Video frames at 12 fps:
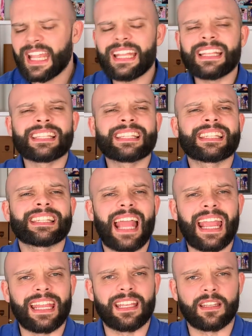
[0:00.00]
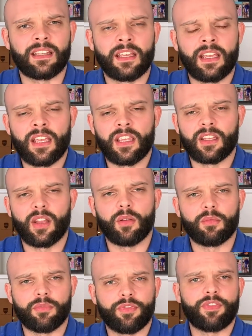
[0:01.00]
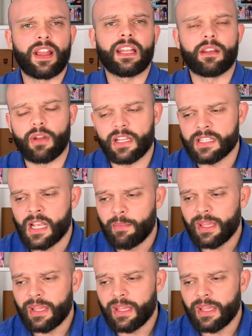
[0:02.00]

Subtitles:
Insane, you know, failure rates.